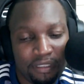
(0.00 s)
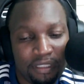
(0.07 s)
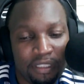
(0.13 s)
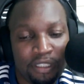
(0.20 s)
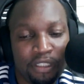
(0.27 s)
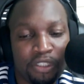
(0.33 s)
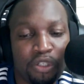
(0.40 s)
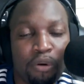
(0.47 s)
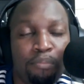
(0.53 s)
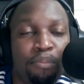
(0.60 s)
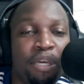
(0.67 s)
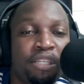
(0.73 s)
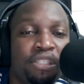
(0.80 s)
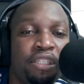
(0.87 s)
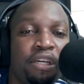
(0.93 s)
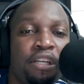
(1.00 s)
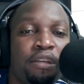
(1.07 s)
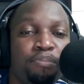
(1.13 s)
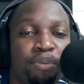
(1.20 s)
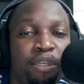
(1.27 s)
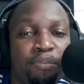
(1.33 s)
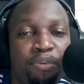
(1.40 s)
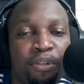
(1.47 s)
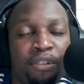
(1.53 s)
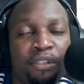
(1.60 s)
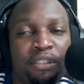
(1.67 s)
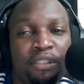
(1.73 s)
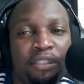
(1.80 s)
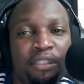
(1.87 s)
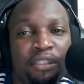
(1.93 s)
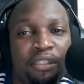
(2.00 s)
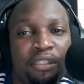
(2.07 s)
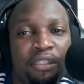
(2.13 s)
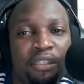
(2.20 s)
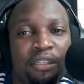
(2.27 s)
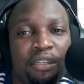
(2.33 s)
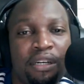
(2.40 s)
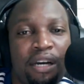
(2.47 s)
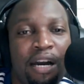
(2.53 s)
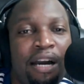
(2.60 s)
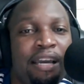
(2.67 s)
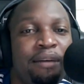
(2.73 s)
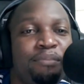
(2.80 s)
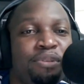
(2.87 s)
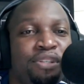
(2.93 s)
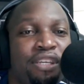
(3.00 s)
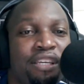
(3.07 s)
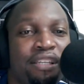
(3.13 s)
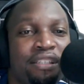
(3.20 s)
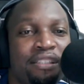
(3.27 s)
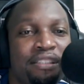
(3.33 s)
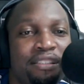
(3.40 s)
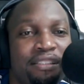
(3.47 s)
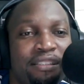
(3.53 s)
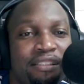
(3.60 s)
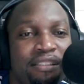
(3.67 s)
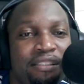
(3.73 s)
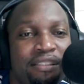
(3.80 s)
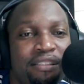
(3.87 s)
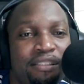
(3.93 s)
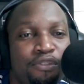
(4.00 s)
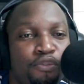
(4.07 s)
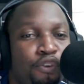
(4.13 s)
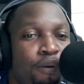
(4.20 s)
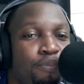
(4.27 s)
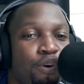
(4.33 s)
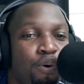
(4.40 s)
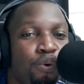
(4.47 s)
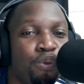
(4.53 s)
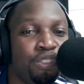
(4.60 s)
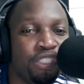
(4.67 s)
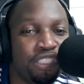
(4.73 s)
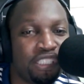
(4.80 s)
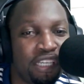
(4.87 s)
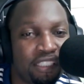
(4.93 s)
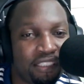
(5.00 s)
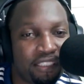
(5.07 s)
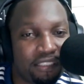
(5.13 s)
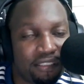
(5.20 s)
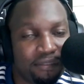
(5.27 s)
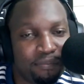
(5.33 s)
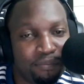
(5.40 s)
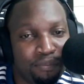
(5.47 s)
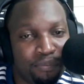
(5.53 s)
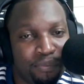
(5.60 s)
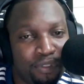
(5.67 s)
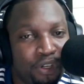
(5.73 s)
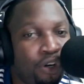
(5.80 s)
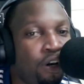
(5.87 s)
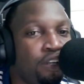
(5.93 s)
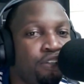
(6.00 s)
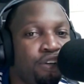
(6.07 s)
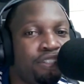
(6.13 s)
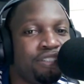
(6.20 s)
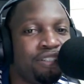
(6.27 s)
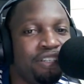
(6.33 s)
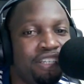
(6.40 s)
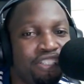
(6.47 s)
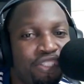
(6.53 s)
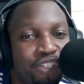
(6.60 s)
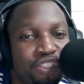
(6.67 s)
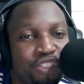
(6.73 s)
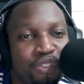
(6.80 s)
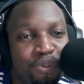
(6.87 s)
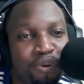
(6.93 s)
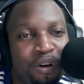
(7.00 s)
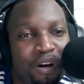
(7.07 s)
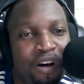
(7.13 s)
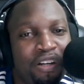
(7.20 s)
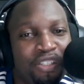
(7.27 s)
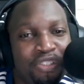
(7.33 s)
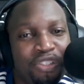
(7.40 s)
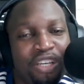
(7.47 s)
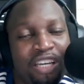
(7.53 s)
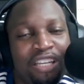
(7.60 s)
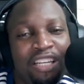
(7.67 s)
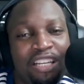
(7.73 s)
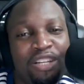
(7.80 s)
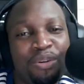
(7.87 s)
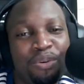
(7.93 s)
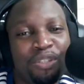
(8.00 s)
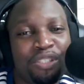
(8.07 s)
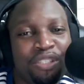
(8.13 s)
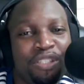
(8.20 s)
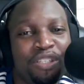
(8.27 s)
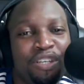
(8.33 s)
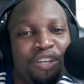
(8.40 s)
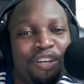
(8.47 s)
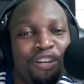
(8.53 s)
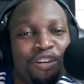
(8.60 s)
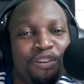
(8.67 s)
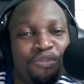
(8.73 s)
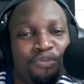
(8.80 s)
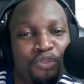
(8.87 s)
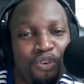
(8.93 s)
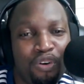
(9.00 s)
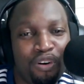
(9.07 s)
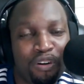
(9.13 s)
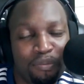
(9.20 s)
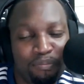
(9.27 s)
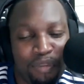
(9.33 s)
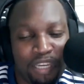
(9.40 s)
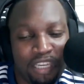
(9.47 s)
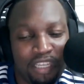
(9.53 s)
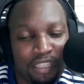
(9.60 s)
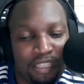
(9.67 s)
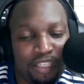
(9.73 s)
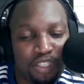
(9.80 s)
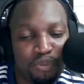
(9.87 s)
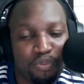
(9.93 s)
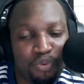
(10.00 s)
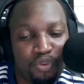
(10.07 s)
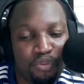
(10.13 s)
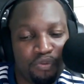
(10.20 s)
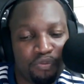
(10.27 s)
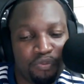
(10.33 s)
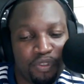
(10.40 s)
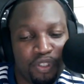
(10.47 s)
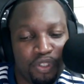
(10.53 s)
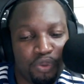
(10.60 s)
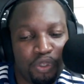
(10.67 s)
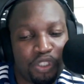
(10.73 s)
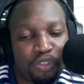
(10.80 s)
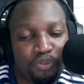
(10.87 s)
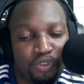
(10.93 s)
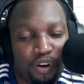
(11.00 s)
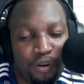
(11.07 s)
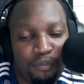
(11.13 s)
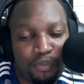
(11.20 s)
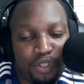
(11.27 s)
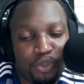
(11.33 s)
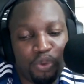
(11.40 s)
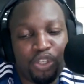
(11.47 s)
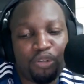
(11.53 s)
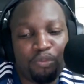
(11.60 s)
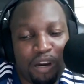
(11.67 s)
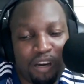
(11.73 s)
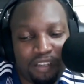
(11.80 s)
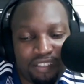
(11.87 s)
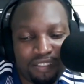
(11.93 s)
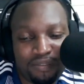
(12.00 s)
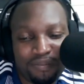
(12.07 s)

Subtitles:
So basically, people, I am saying from the coach's desk, congratulations to Andre L.A. Lewis for making this move. Switch from Switchbacks,